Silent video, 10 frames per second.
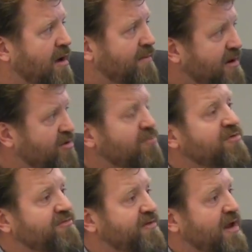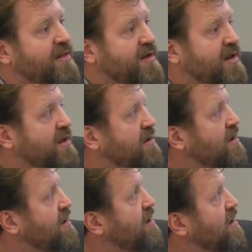in terms of fidelity
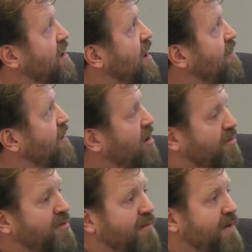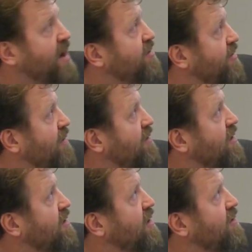and all the problematics that would
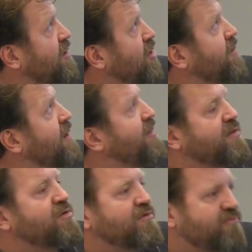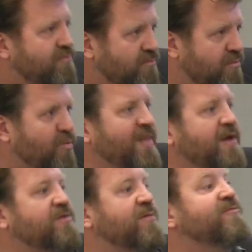incorporate, rather than sort of
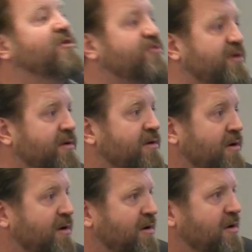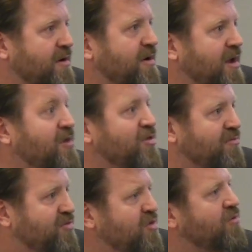willing subversion into
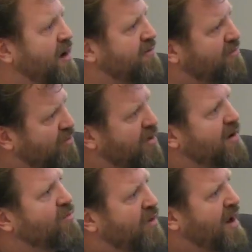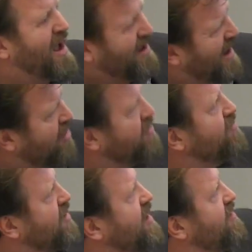them too. I mean, how do we
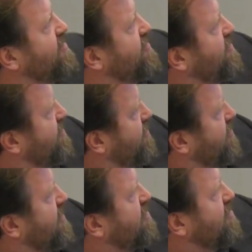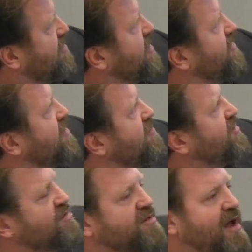read these or look at these
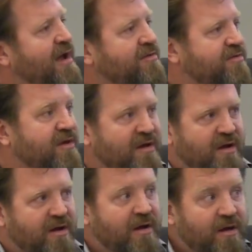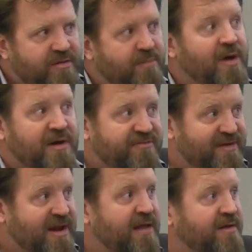images as some kind of
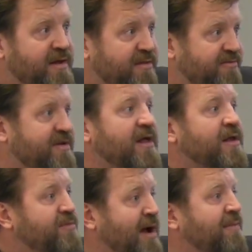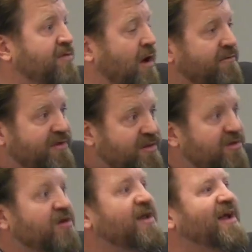fidelity? The fidelity perhaps of
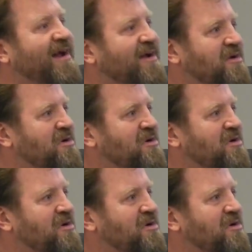inserting,